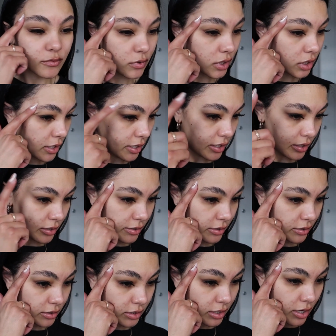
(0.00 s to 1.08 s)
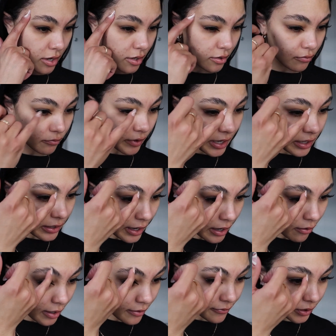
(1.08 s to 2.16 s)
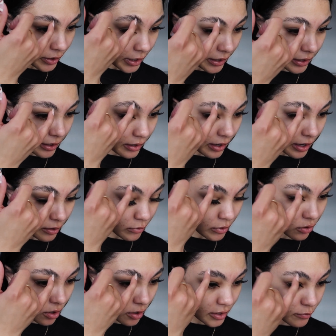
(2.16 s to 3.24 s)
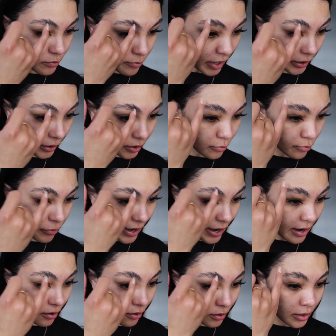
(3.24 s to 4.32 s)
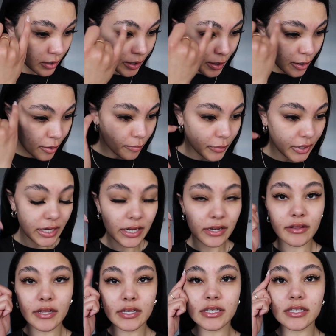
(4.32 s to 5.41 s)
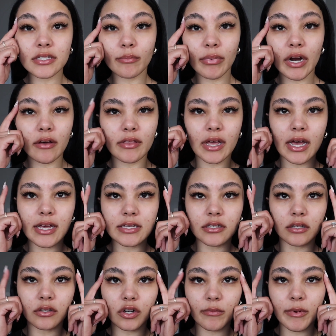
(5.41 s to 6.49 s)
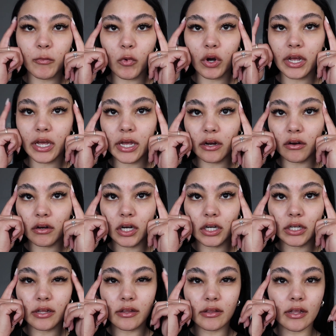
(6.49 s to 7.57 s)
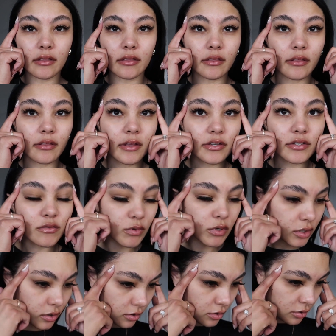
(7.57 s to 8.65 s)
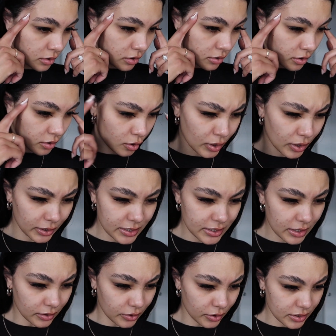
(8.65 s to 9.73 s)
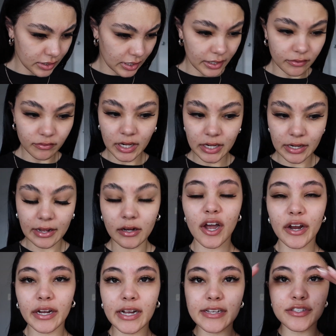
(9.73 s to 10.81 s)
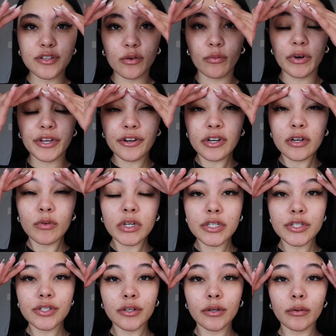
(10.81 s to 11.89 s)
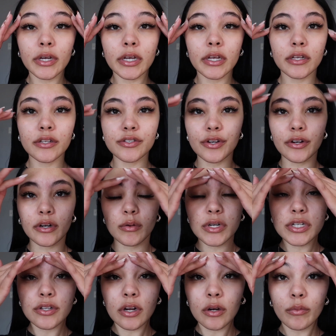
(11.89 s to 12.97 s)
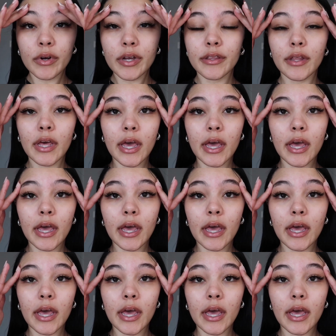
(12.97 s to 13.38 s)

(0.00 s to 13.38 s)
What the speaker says: one is, right now, I feel I don't want to call this one my good brow, but this is the brow that has a little bit more hair on it than this one, or at least it looks like it right now. Alright guys, so what you're gonna want to do is you're gonna want to start with